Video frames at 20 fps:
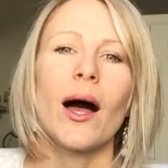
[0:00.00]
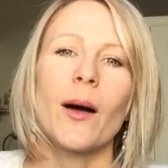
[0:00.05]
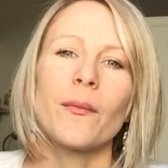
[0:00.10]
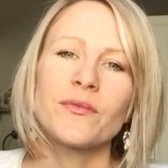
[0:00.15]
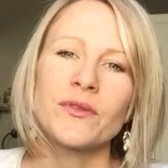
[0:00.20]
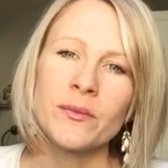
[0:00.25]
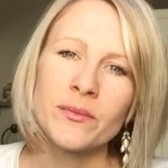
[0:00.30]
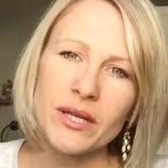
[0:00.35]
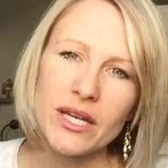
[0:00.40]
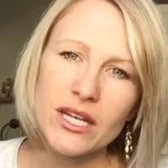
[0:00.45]

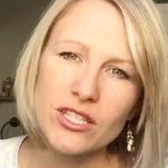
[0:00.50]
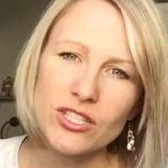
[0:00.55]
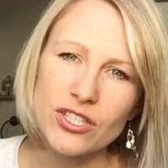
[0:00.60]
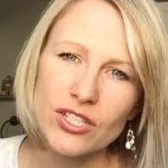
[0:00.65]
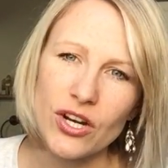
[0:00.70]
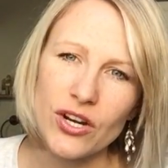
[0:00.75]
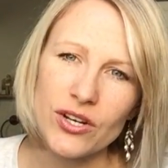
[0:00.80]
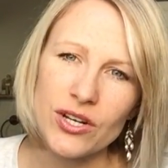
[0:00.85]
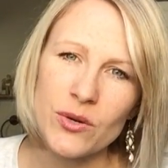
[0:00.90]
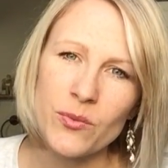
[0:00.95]
Help them get
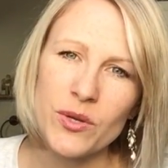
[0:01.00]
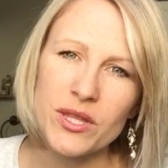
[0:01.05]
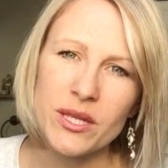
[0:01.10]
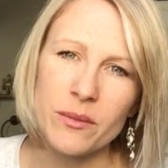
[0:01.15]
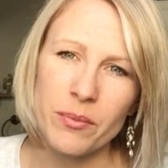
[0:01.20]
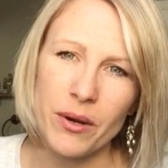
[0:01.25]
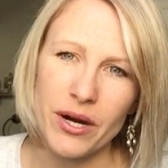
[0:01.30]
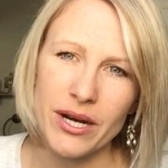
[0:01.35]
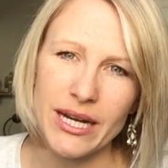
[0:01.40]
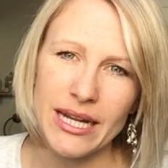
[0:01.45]
started with
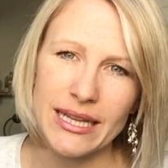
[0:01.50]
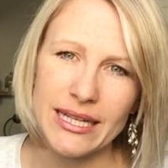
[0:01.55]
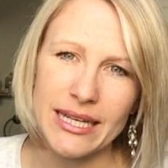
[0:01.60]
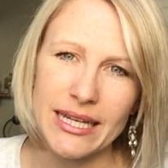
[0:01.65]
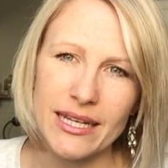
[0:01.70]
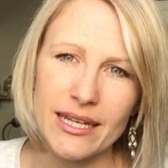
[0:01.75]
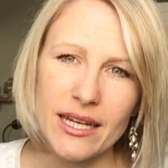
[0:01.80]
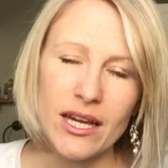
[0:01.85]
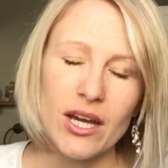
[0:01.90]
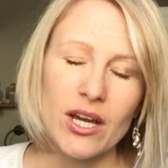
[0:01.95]
a party
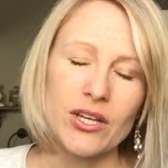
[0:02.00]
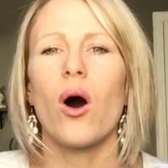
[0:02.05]
link.